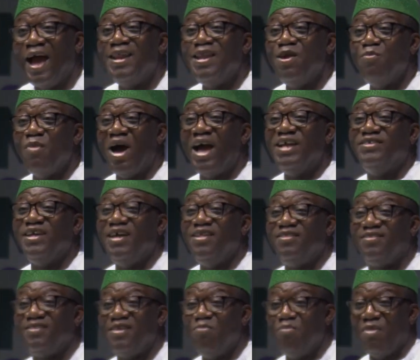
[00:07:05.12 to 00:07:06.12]
an
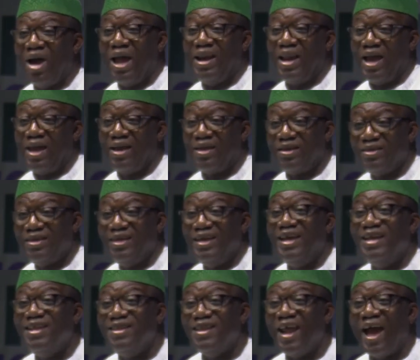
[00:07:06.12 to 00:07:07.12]
emergency manner
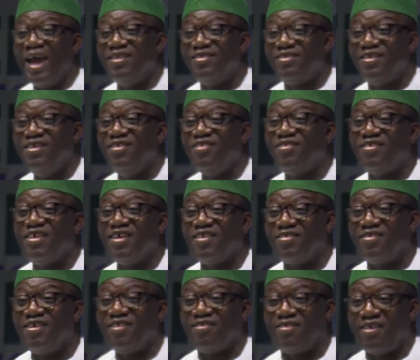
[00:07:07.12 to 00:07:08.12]
in
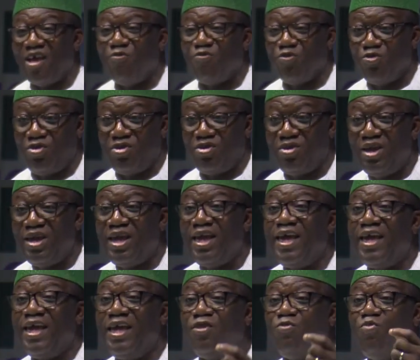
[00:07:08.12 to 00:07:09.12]
1967.
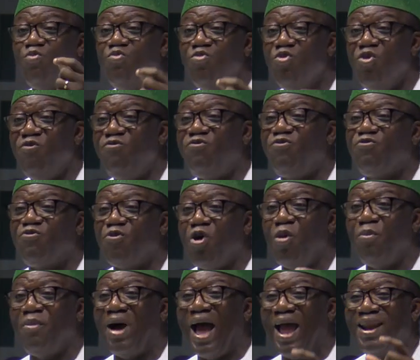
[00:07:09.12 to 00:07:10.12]
It moved
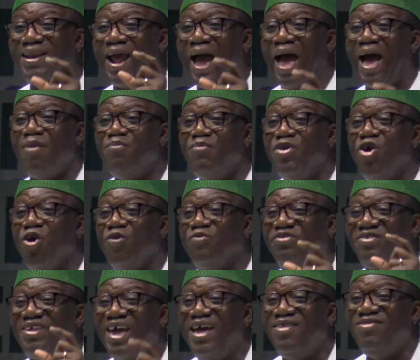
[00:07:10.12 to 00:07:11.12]
from an army of
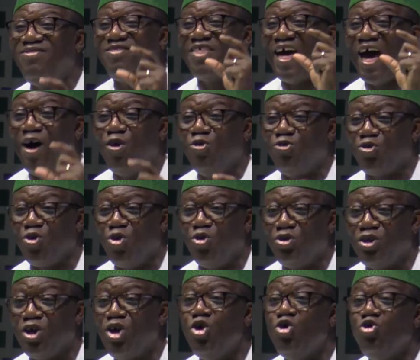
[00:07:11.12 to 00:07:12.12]
10,000
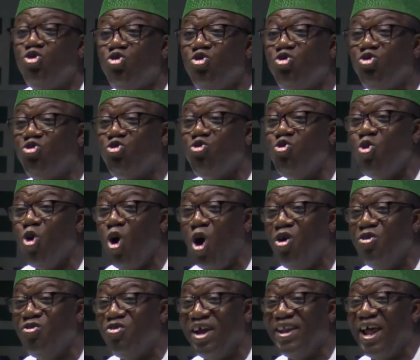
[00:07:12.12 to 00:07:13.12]
to
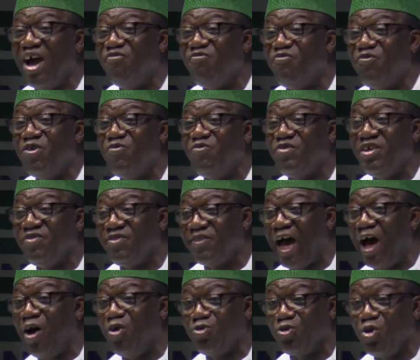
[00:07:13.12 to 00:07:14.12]

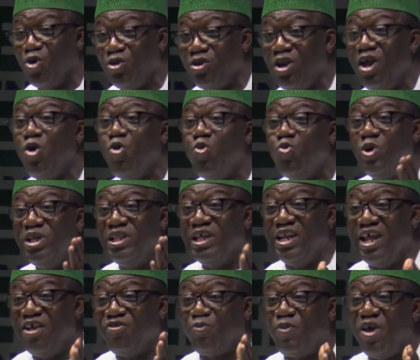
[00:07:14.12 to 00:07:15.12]
250,000
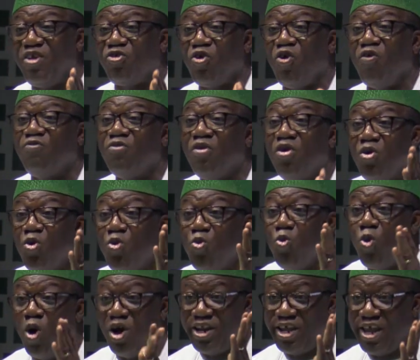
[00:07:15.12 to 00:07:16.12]
within a space
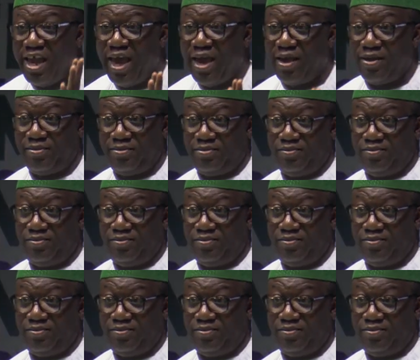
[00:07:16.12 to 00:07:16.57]
of 1 year.